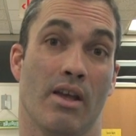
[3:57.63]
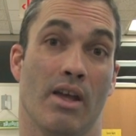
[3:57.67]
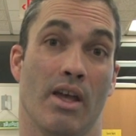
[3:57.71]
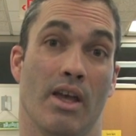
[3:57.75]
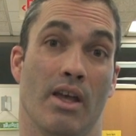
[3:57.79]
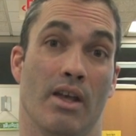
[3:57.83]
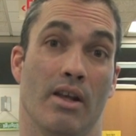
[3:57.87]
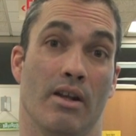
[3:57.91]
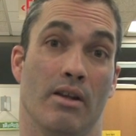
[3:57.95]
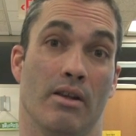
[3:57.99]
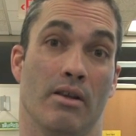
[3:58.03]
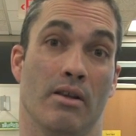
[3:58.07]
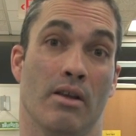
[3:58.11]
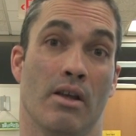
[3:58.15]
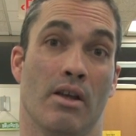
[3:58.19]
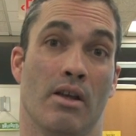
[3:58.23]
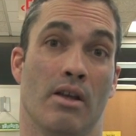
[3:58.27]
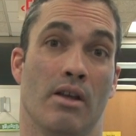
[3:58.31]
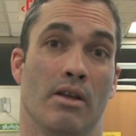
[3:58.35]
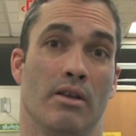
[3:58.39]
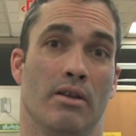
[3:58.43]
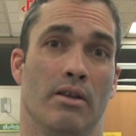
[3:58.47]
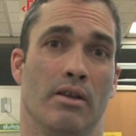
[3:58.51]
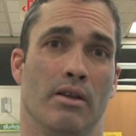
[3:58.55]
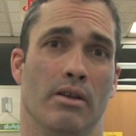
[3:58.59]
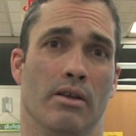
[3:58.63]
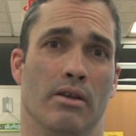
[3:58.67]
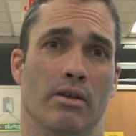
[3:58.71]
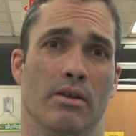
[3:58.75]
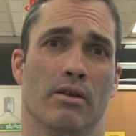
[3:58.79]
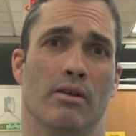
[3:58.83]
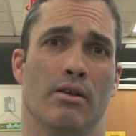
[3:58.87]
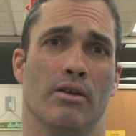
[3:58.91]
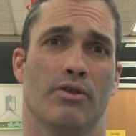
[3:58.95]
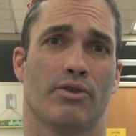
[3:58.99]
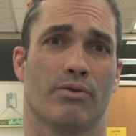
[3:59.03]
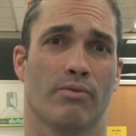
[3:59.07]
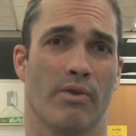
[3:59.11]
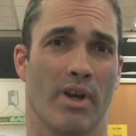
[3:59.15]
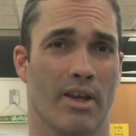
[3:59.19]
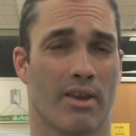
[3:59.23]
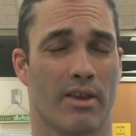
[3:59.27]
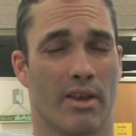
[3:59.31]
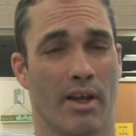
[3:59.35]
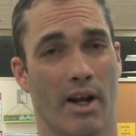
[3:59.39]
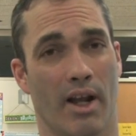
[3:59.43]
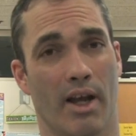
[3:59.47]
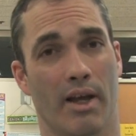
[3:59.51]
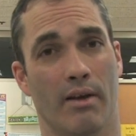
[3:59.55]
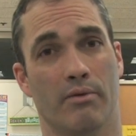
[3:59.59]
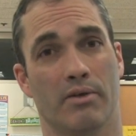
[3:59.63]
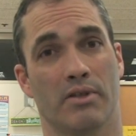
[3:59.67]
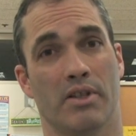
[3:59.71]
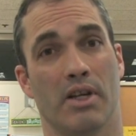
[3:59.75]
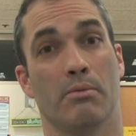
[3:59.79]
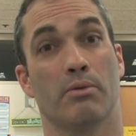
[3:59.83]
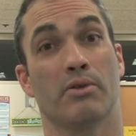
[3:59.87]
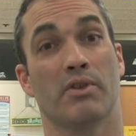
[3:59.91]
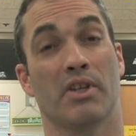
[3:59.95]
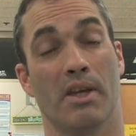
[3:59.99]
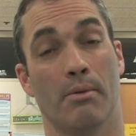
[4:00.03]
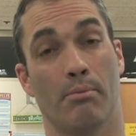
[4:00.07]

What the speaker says: and the strength that I was able to